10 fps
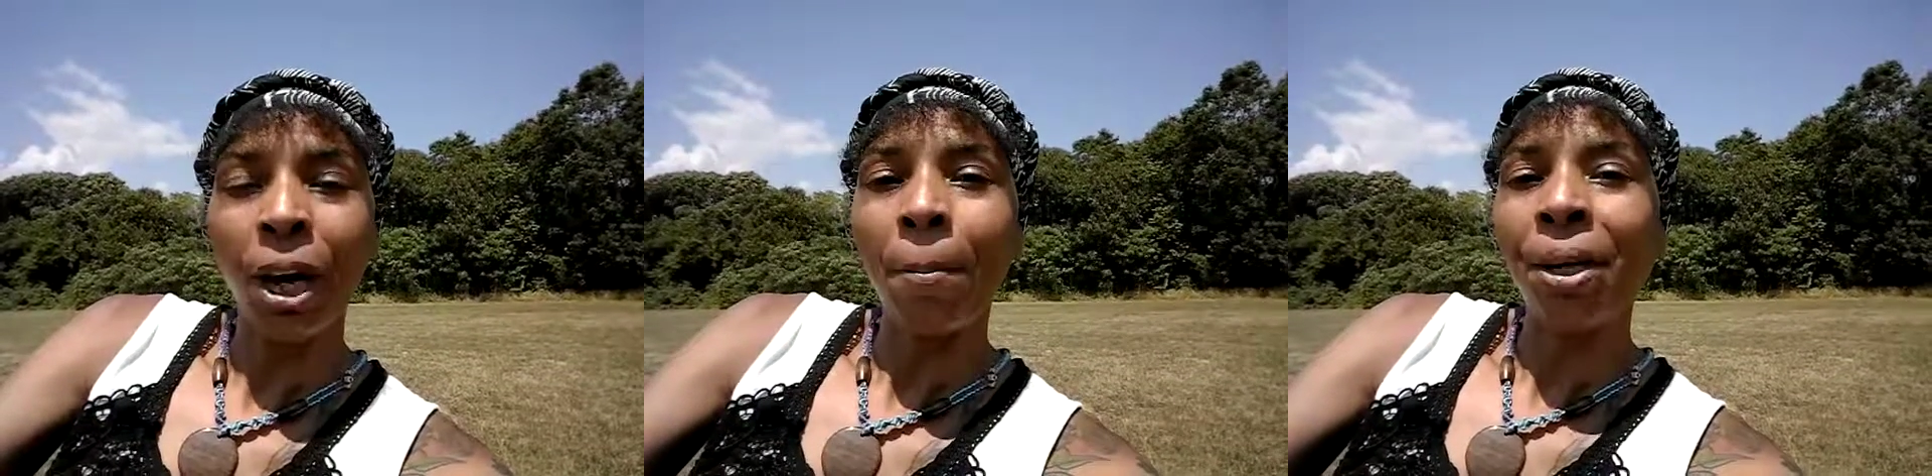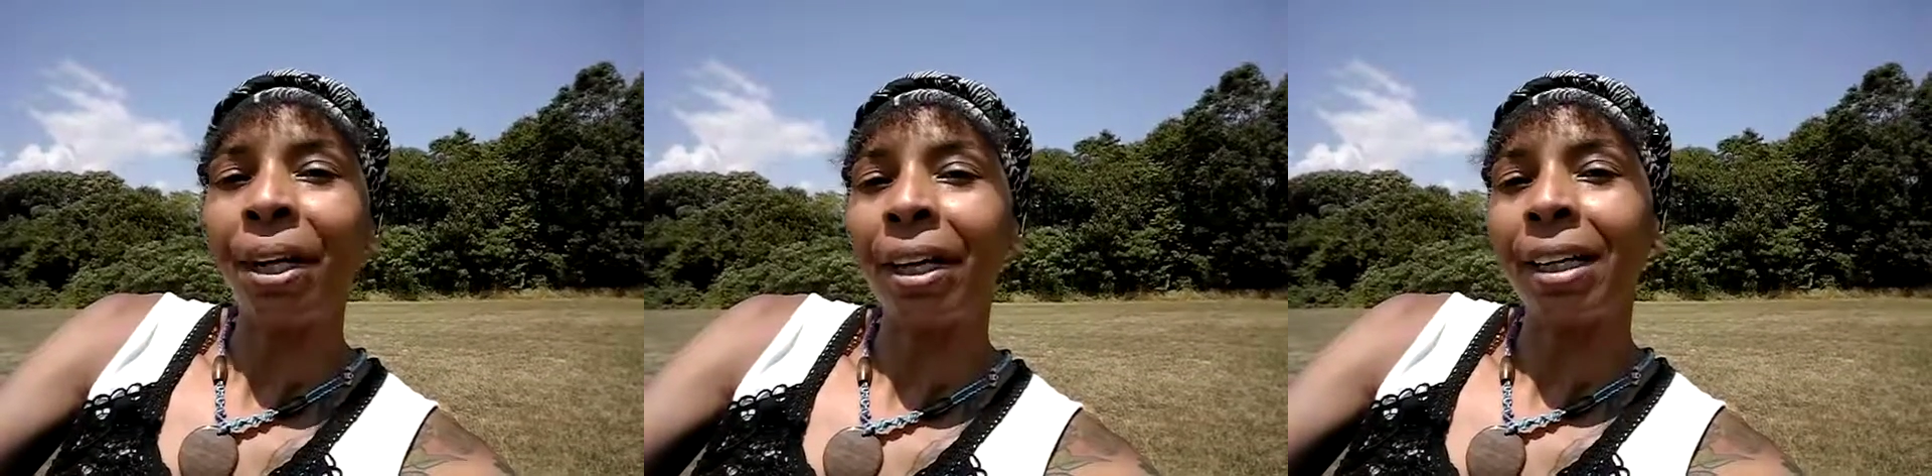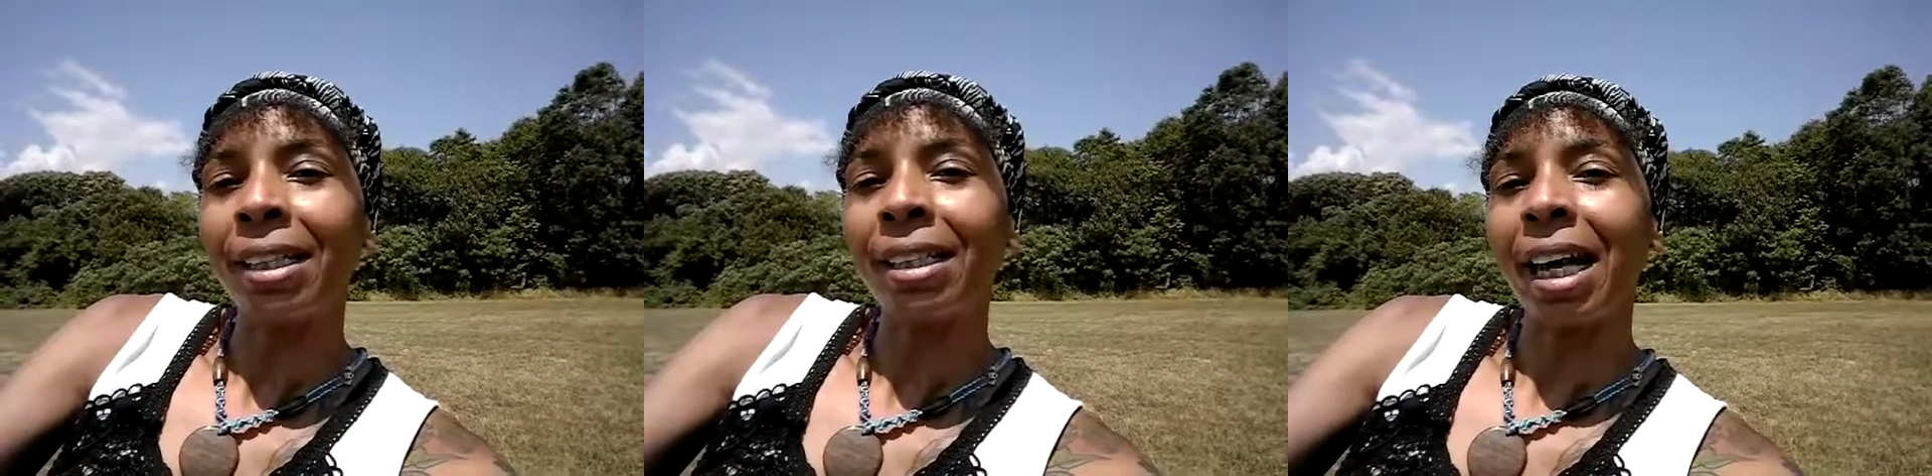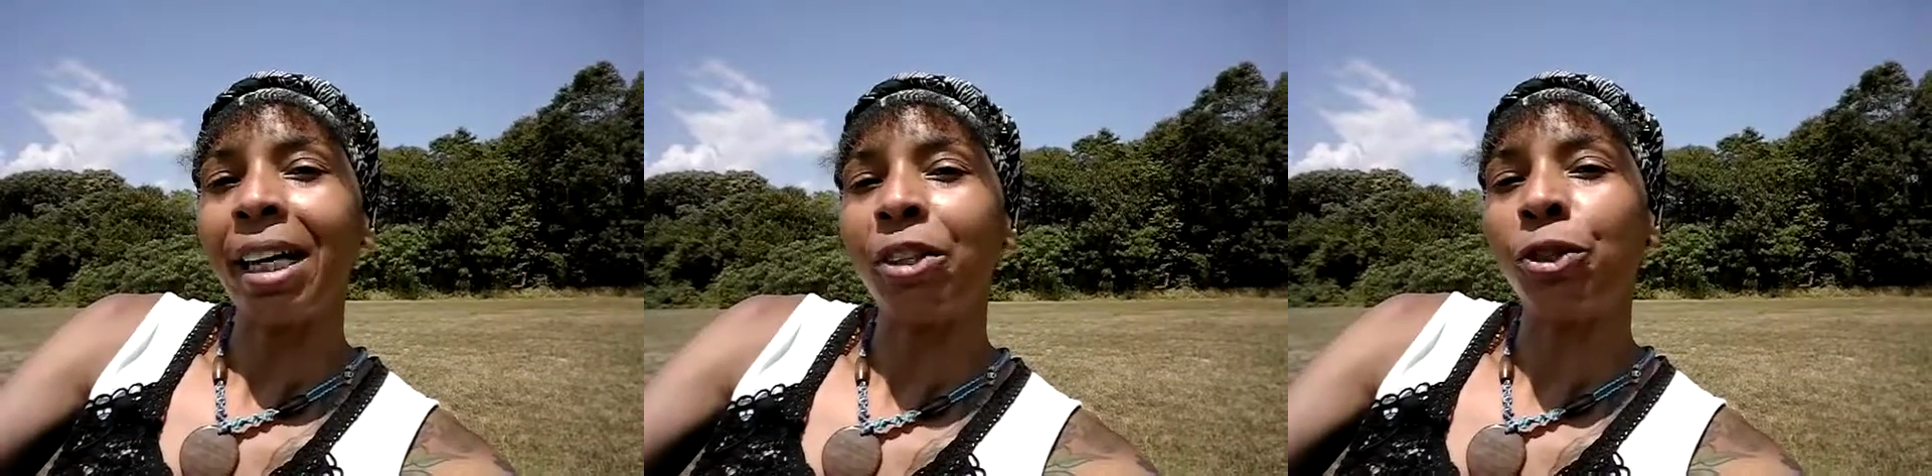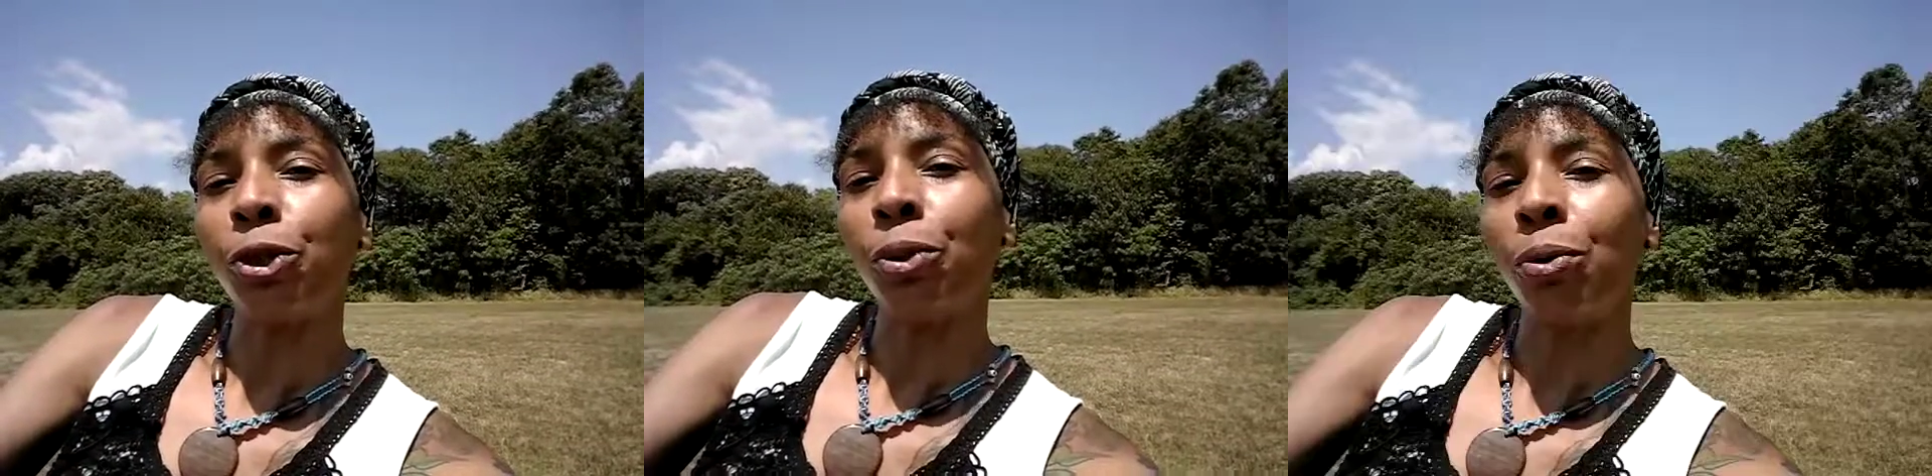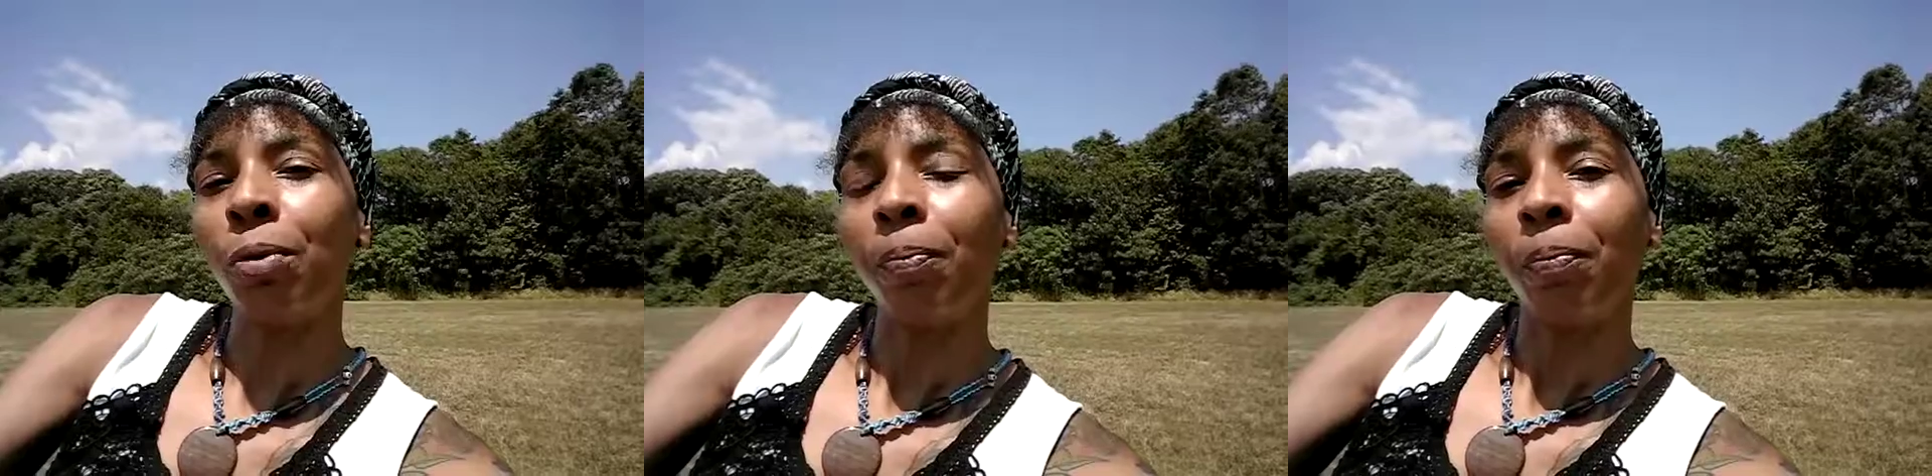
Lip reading: because as you